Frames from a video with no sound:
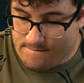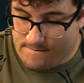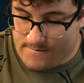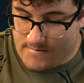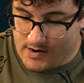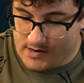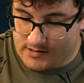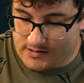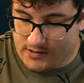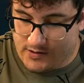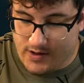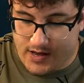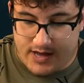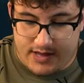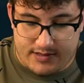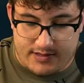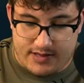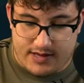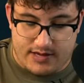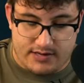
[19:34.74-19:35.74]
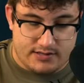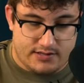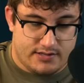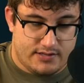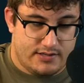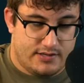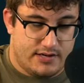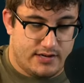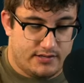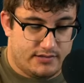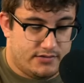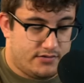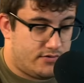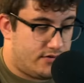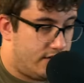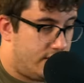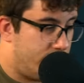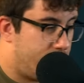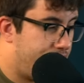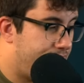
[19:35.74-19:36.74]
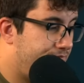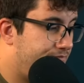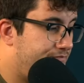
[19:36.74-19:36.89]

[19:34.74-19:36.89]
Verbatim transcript: All right, so add that to the debts, okay.